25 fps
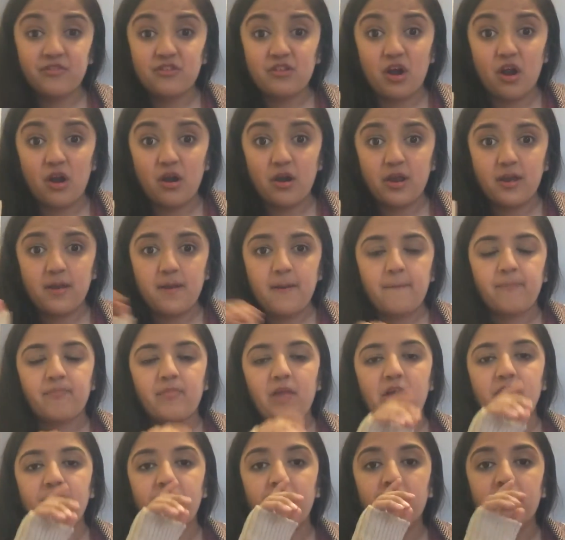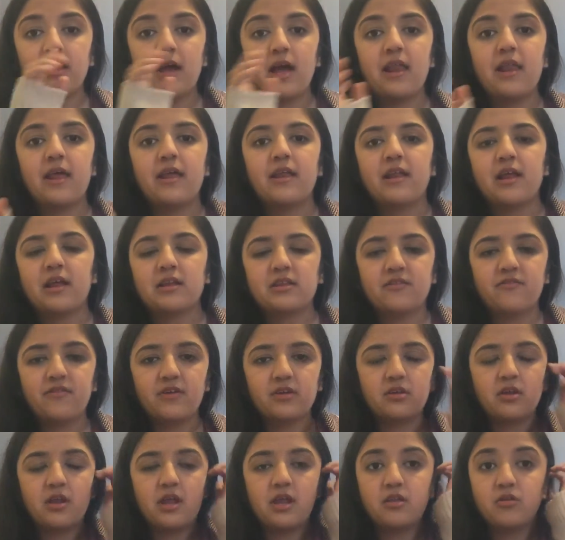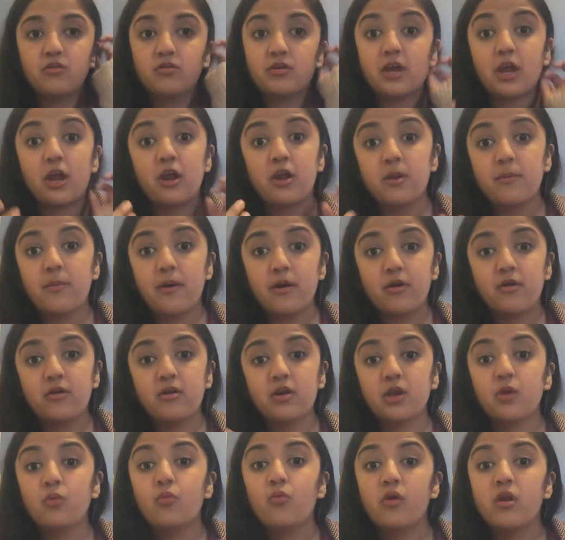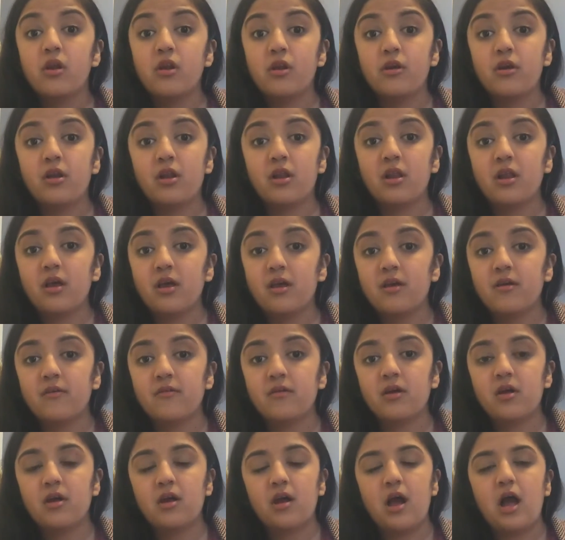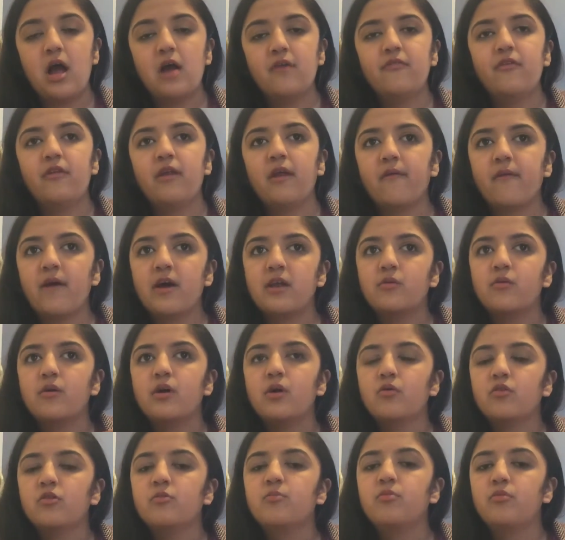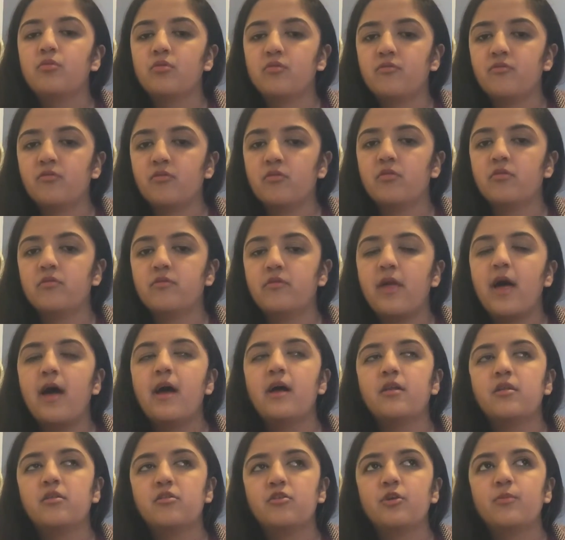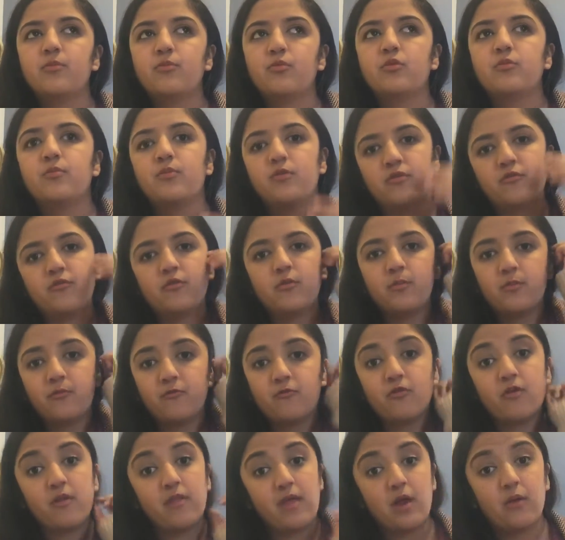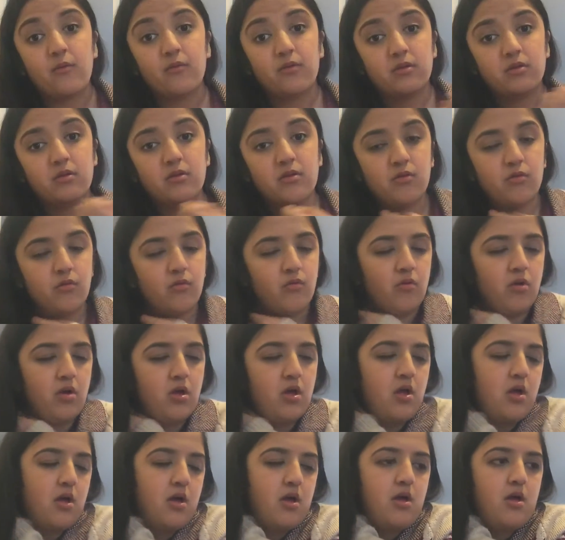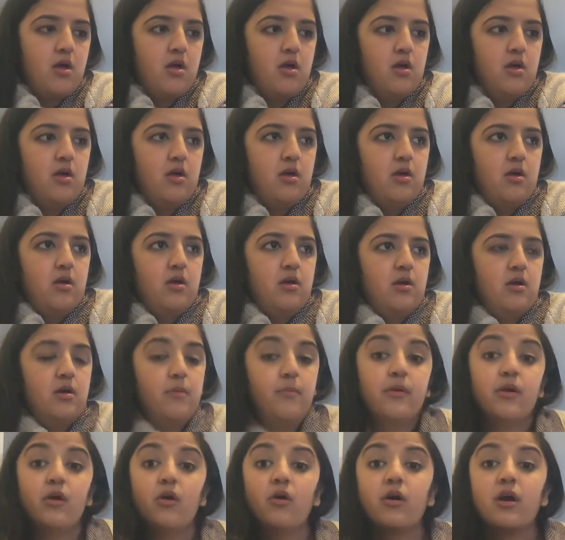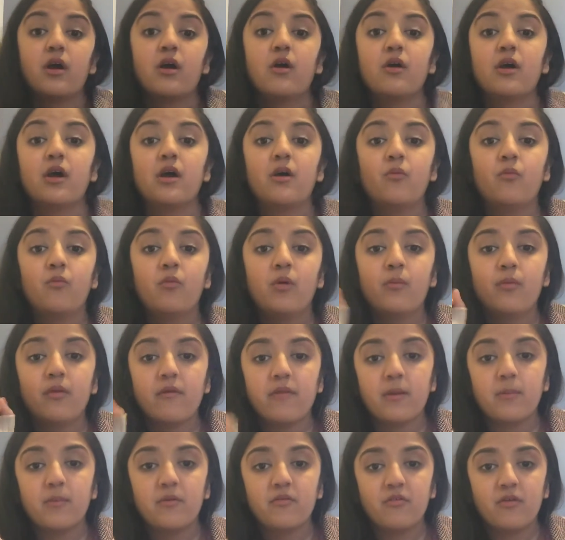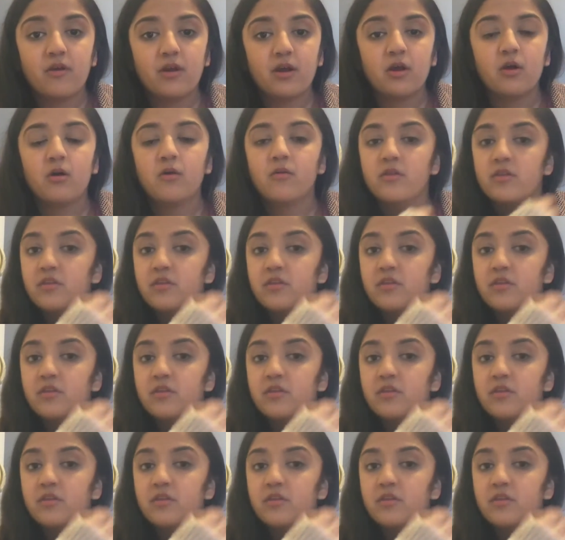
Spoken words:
Sorry, I felt like I liked the fact that Enzo cared about her and he wanted her to live. I felt like that's why it was beautiful. That trip was beautiful for that reason too. But okay, oh yeah, one more thing before I go.